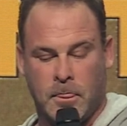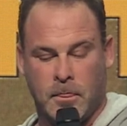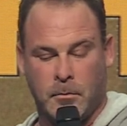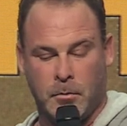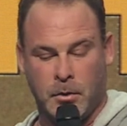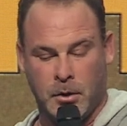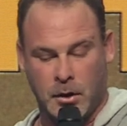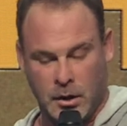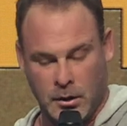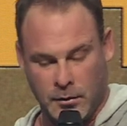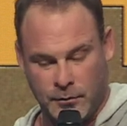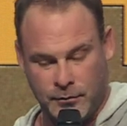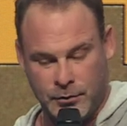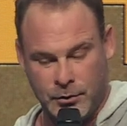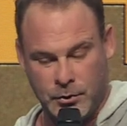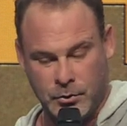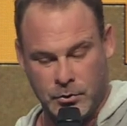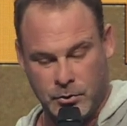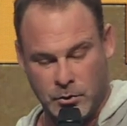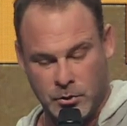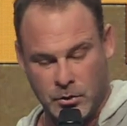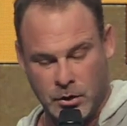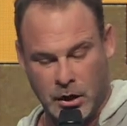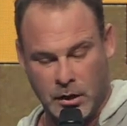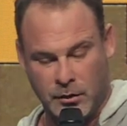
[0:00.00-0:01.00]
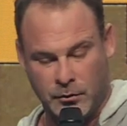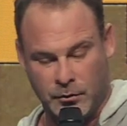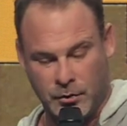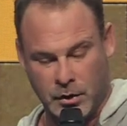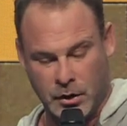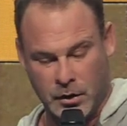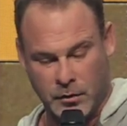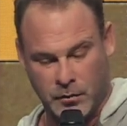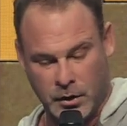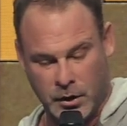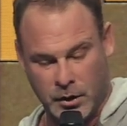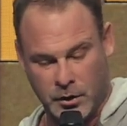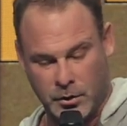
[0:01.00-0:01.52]
But if you do not
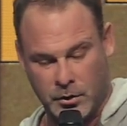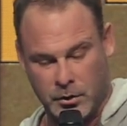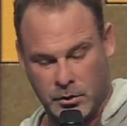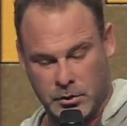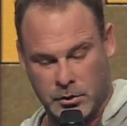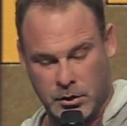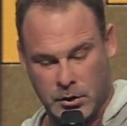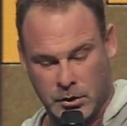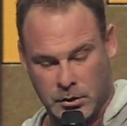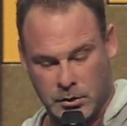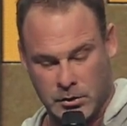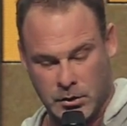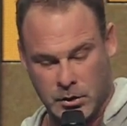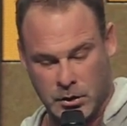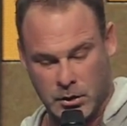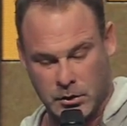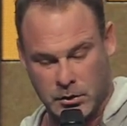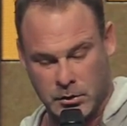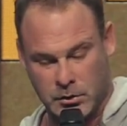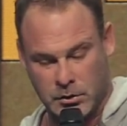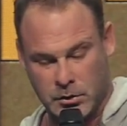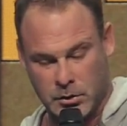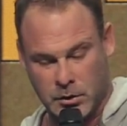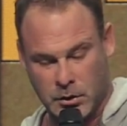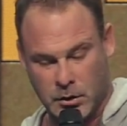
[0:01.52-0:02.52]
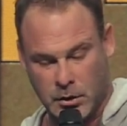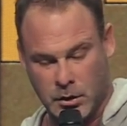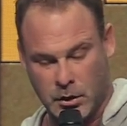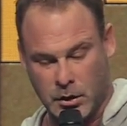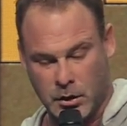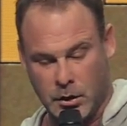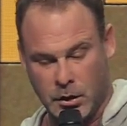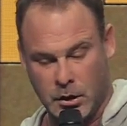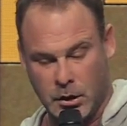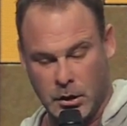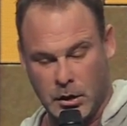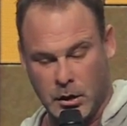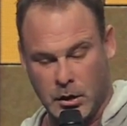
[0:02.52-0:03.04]
forgive others their sins,
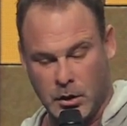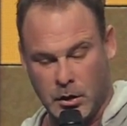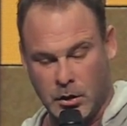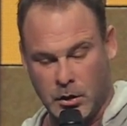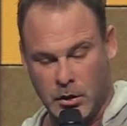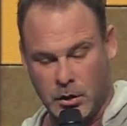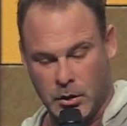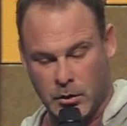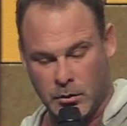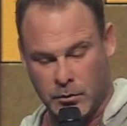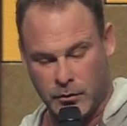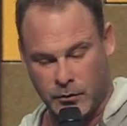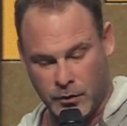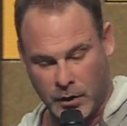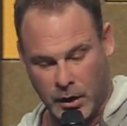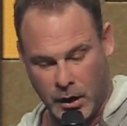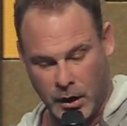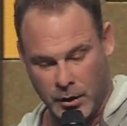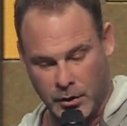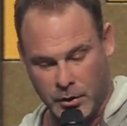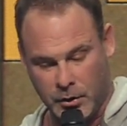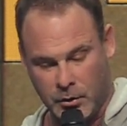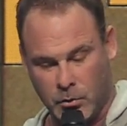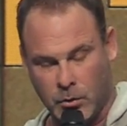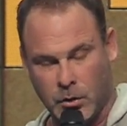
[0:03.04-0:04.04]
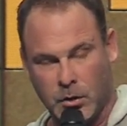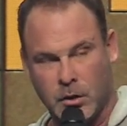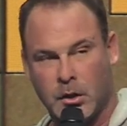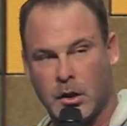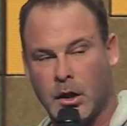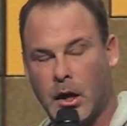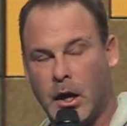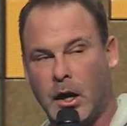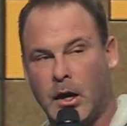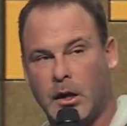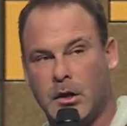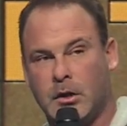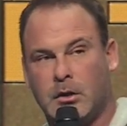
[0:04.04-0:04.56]
your Father will
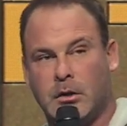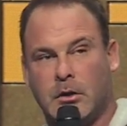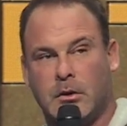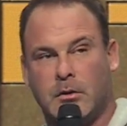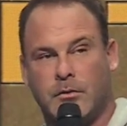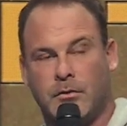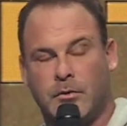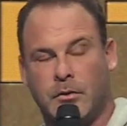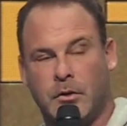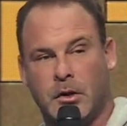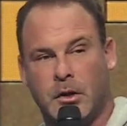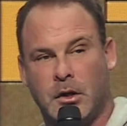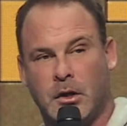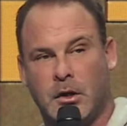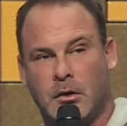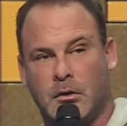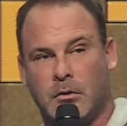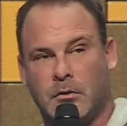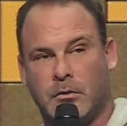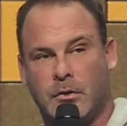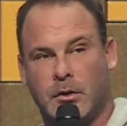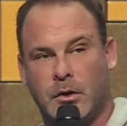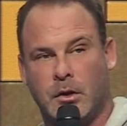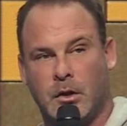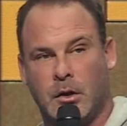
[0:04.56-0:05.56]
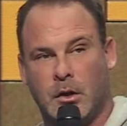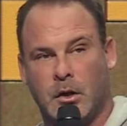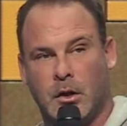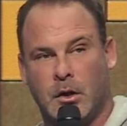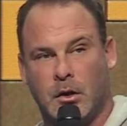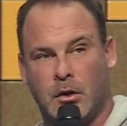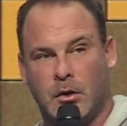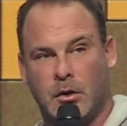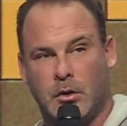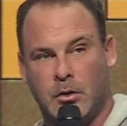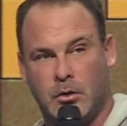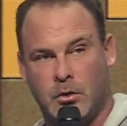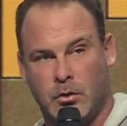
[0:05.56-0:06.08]
not forgive
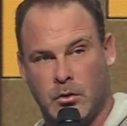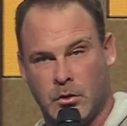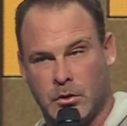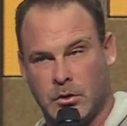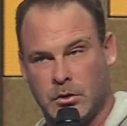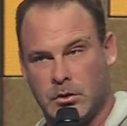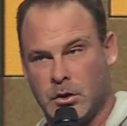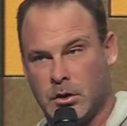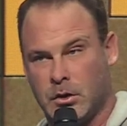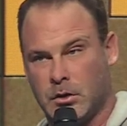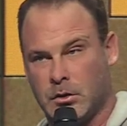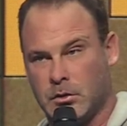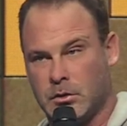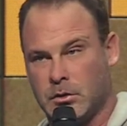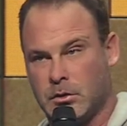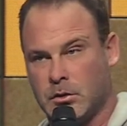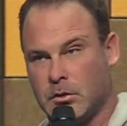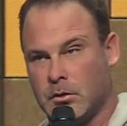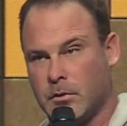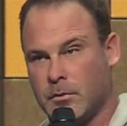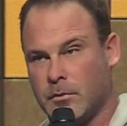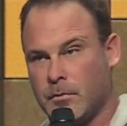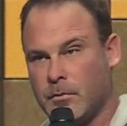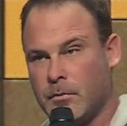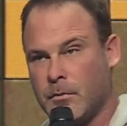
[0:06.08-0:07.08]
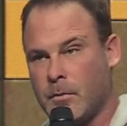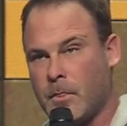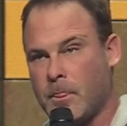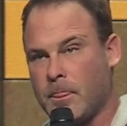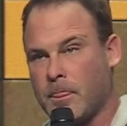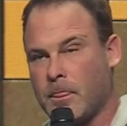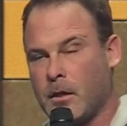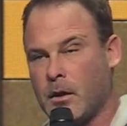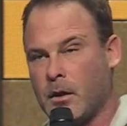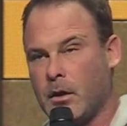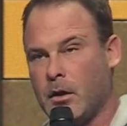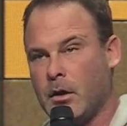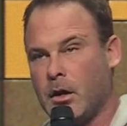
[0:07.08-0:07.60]
your sins.
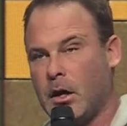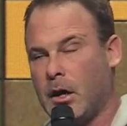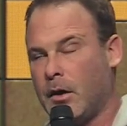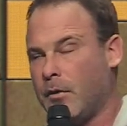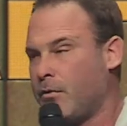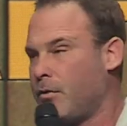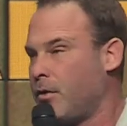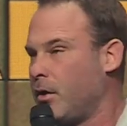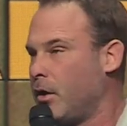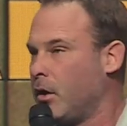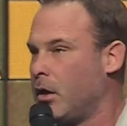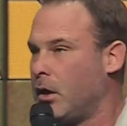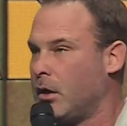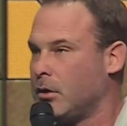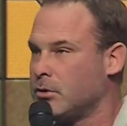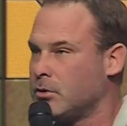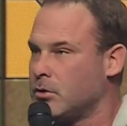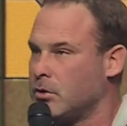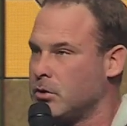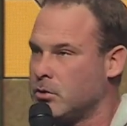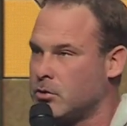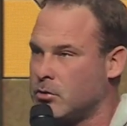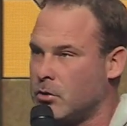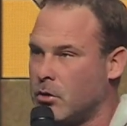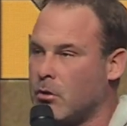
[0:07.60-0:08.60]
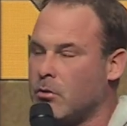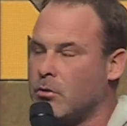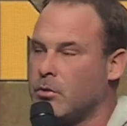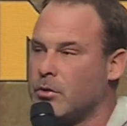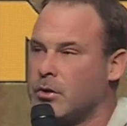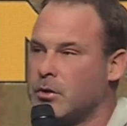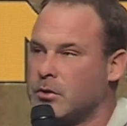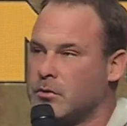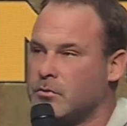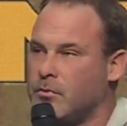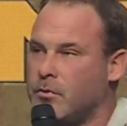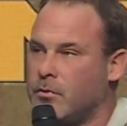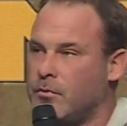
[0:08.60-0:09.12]
I've theologically struggled with
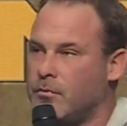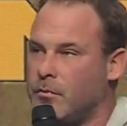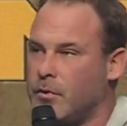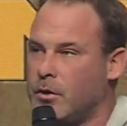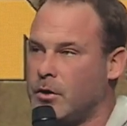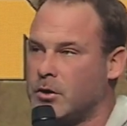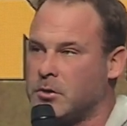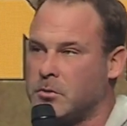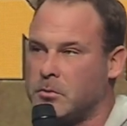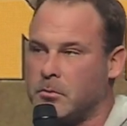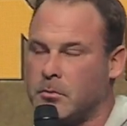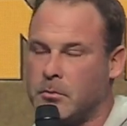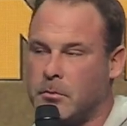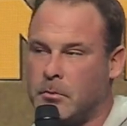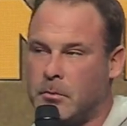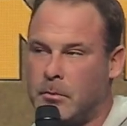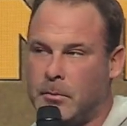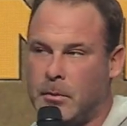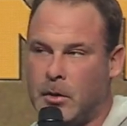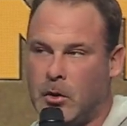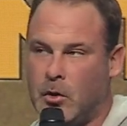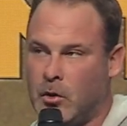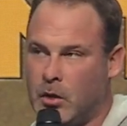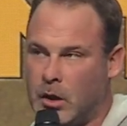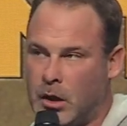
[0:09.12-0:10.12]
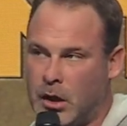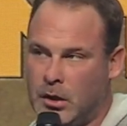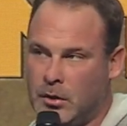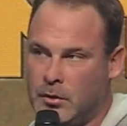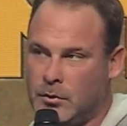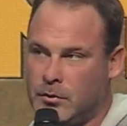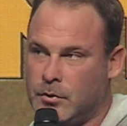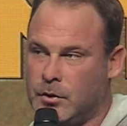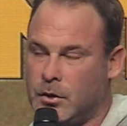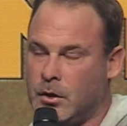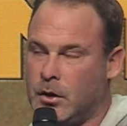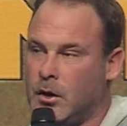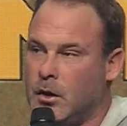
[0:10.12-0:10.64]
this verse my whole
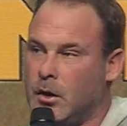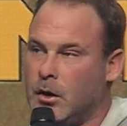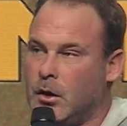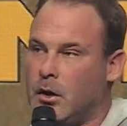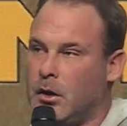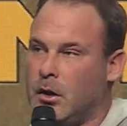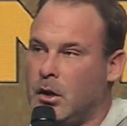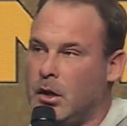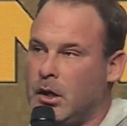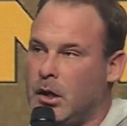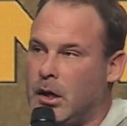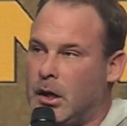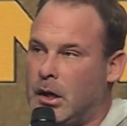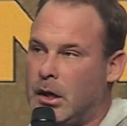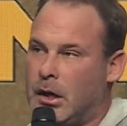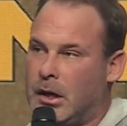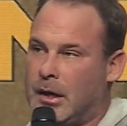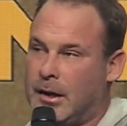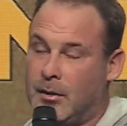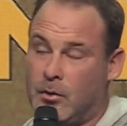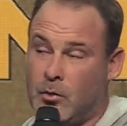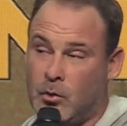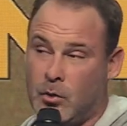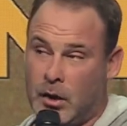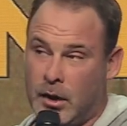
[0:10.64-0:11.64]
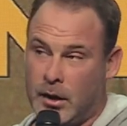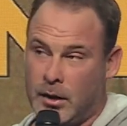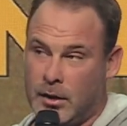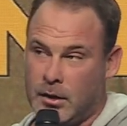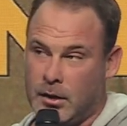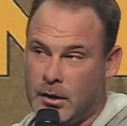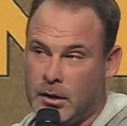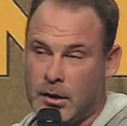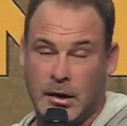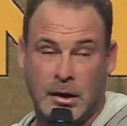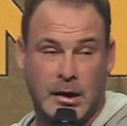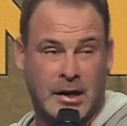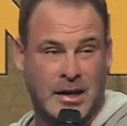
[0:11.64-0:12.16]
life. I didn't write
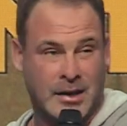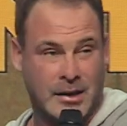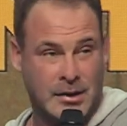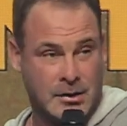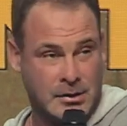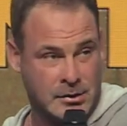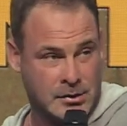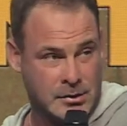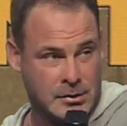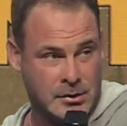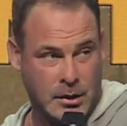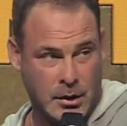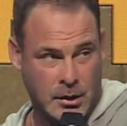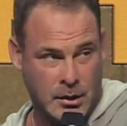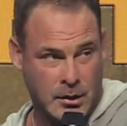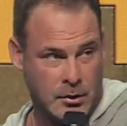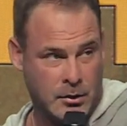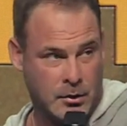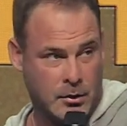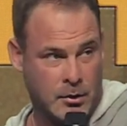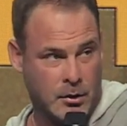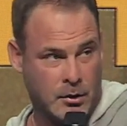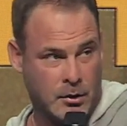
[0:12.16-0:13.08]
it, I didn't say it.